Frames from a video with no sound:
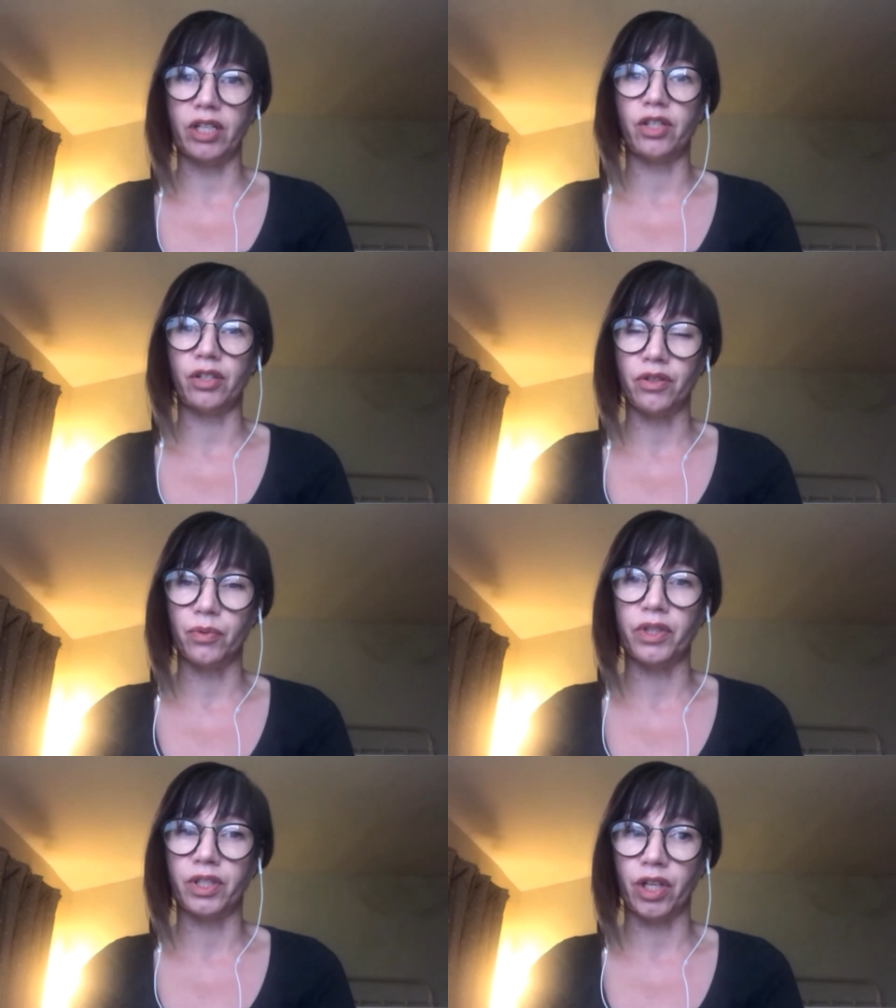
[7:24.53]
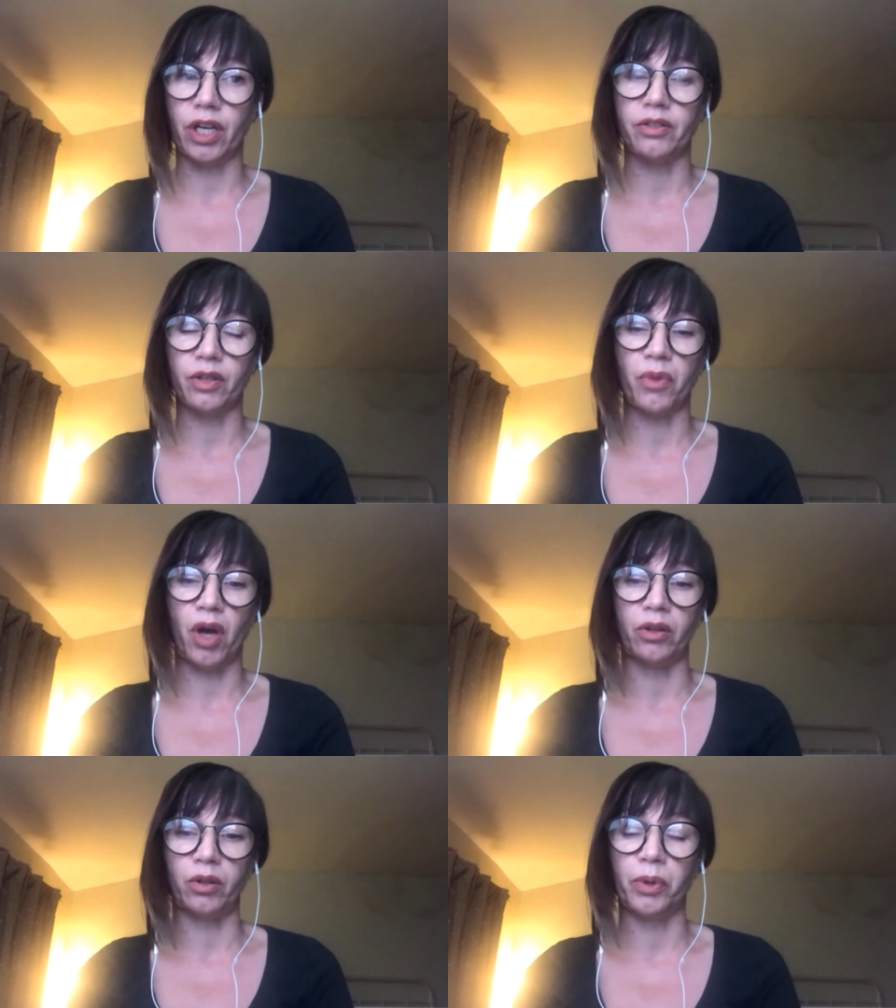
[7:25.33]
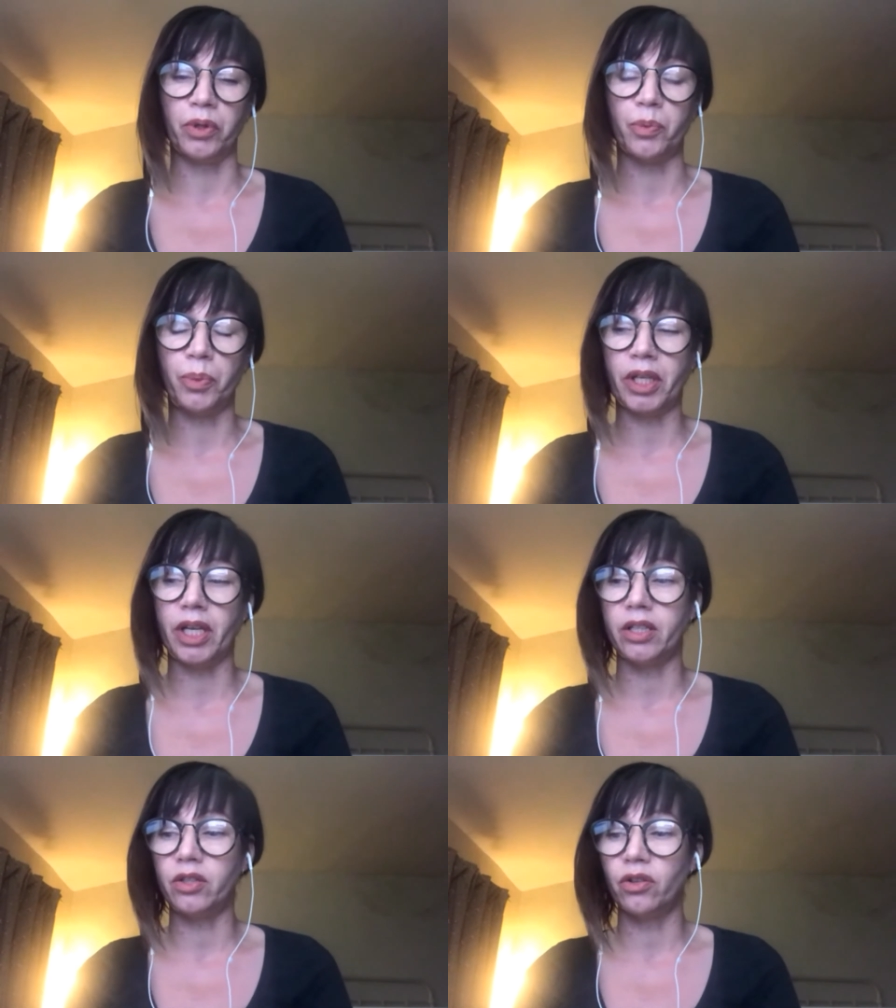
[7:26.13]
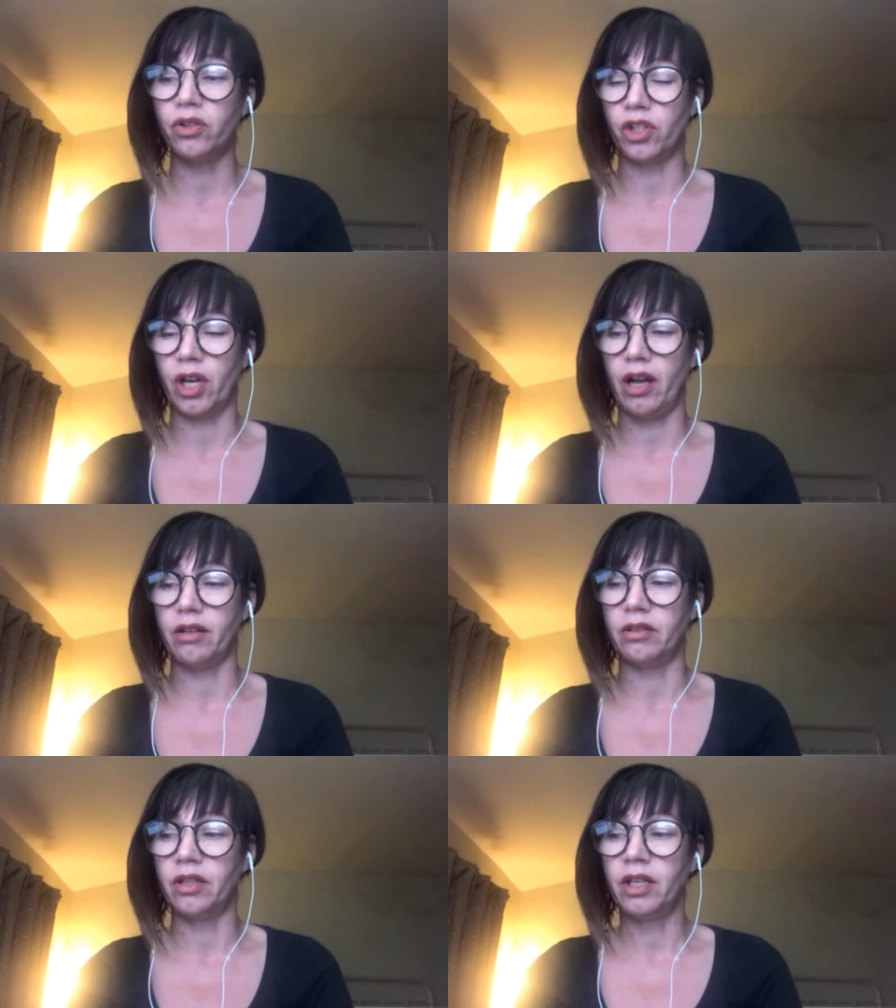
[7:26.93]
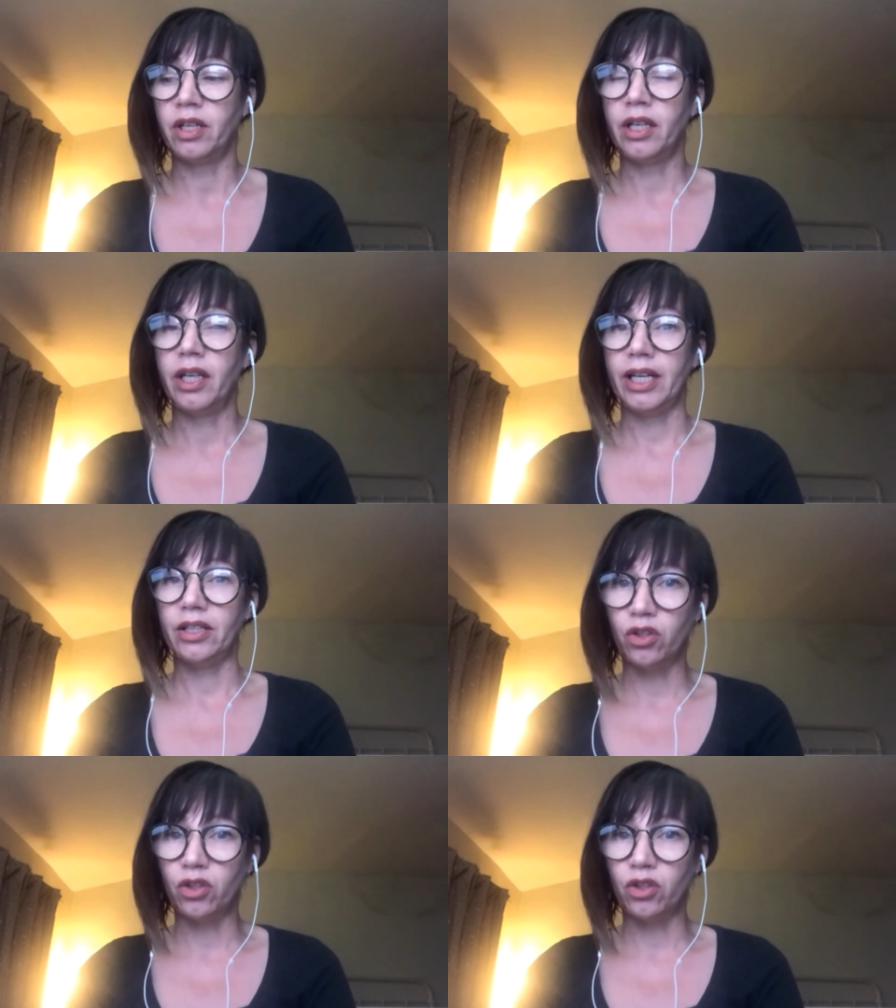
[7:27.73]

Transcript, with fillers: issues with the gendered model, but to put it in a nutshell, yeah.